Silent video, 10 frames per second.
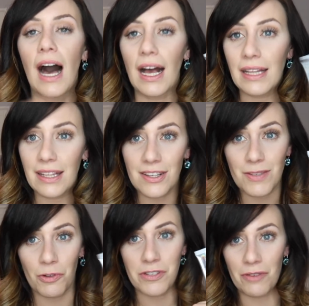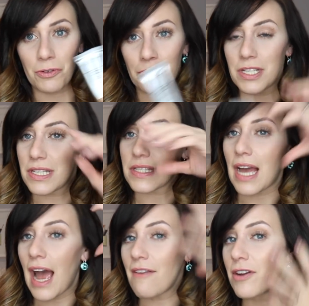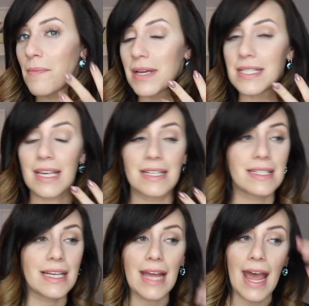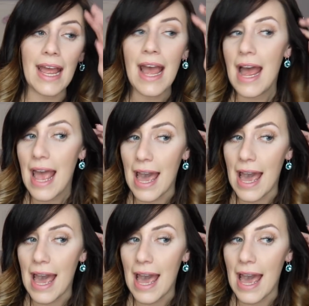I like this for several reasons. I have it on my skin today,